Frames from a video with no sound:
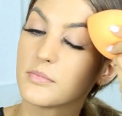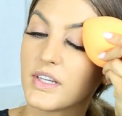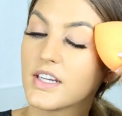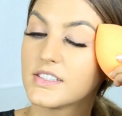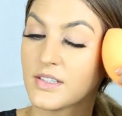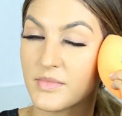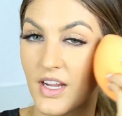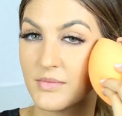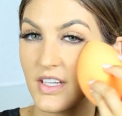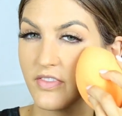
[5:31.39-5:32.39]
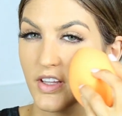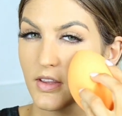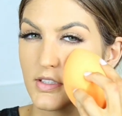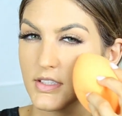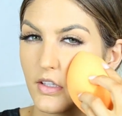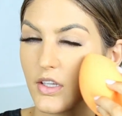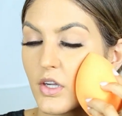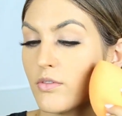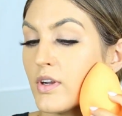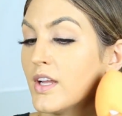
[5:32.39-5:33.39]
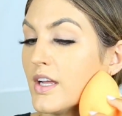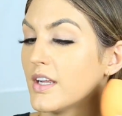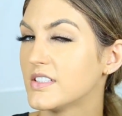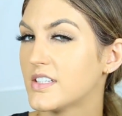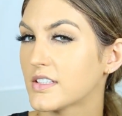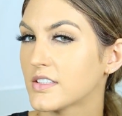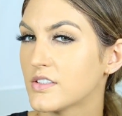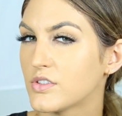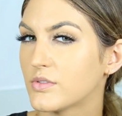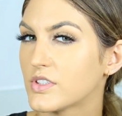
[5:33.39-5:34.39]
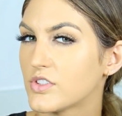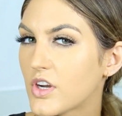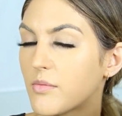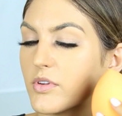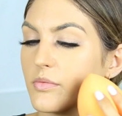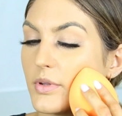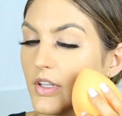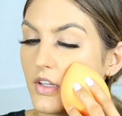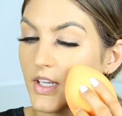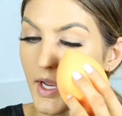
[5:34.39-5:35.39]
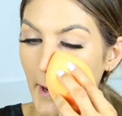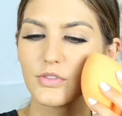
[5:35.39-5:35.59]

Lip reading: because sometimes I feel like the silicone doesn't do its job completely.